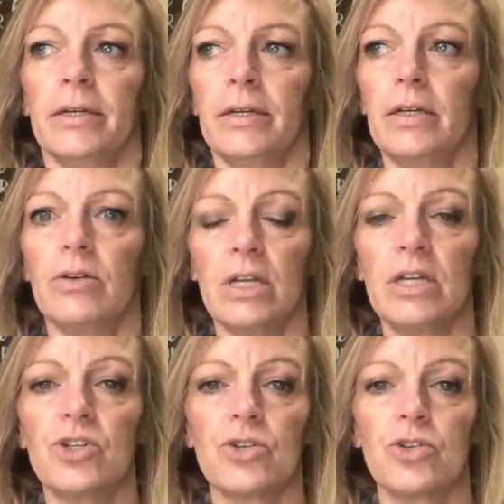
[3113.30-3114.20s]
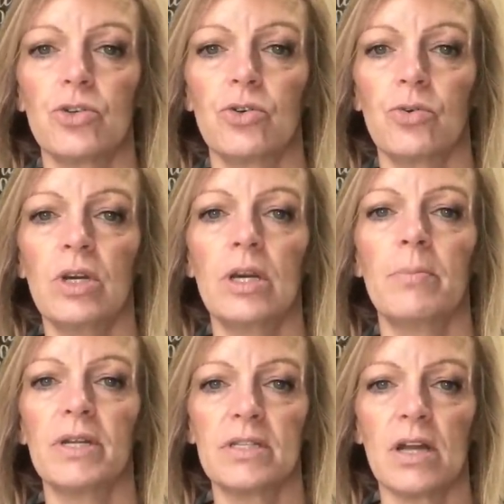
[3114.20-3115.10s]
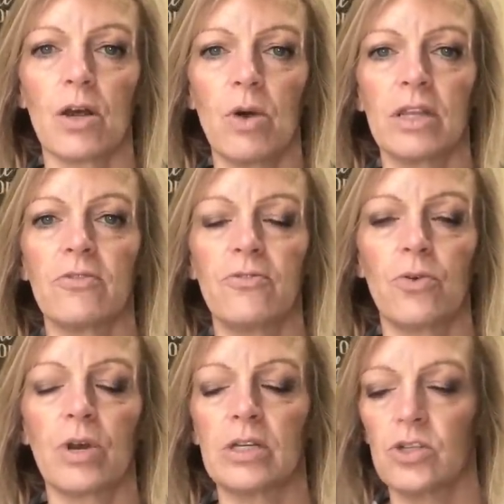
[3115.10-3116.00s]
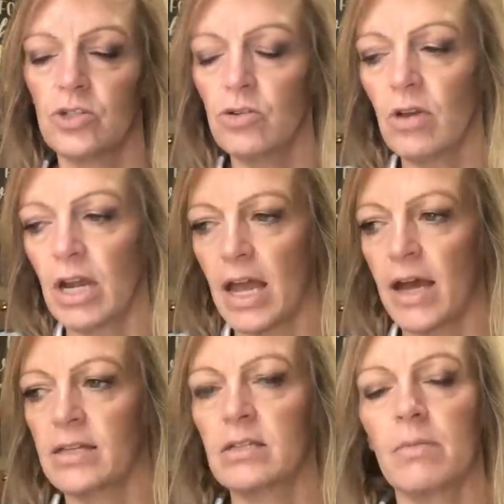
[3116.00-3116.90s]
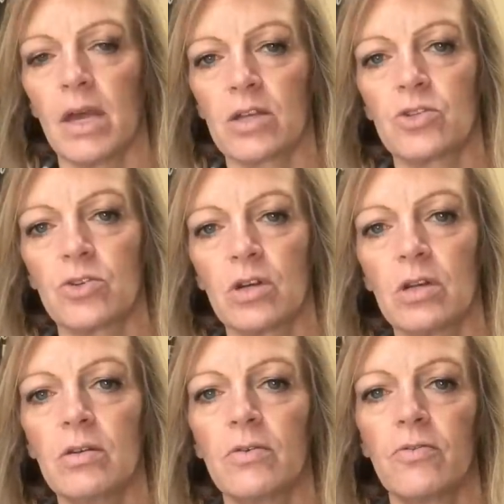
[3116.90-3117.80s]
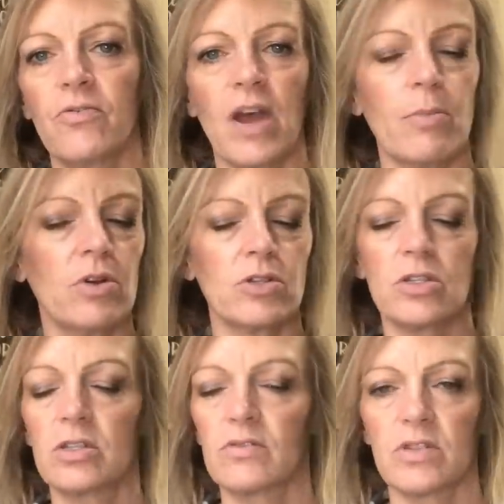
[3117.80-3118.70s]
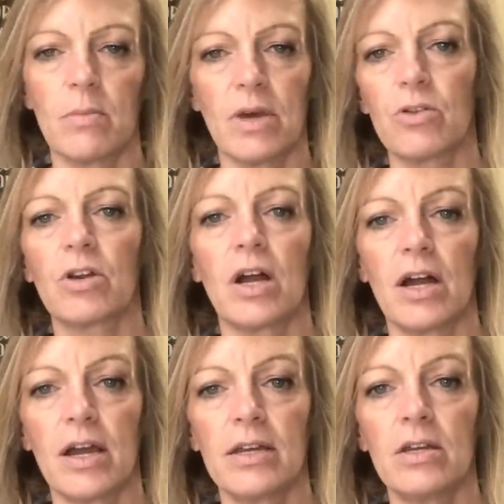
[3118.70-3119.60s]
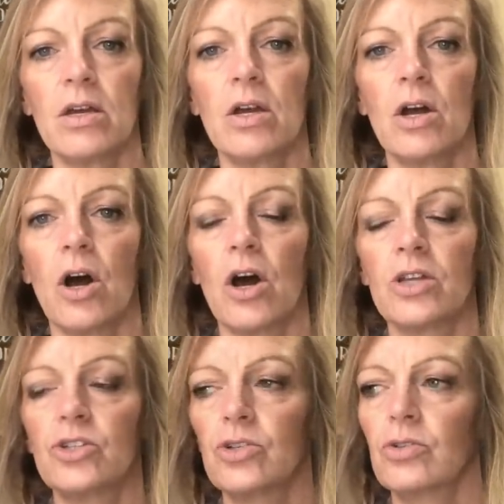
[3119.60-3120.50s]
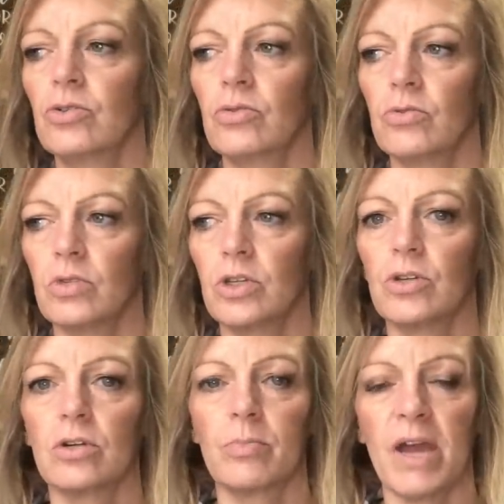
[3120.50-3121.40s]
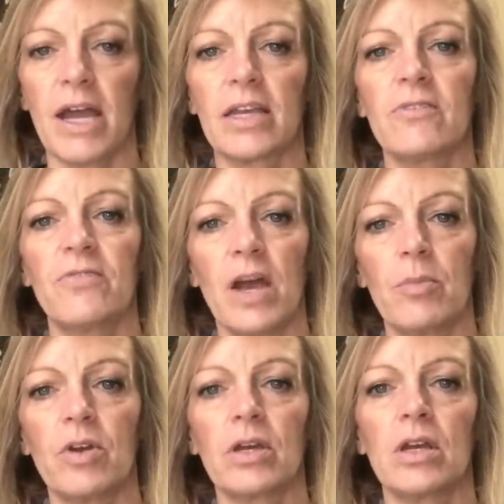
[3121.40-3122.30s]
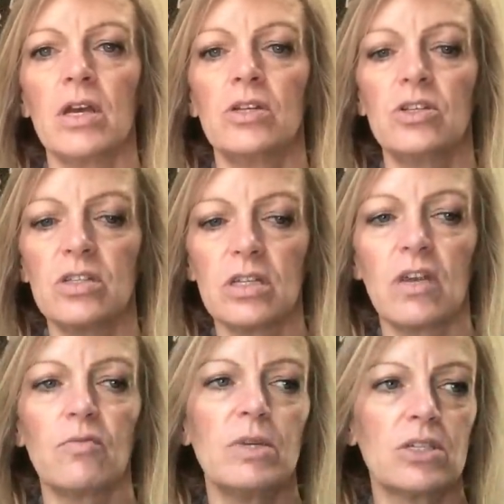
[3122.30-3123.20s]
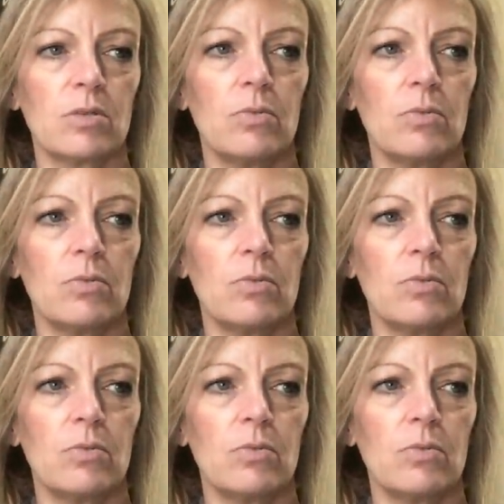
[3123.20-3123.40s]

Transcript: you know, an inch or two, but it's not quite the four inches. You can add some extra fabric just of some other kind onto your backing fabric just to give me some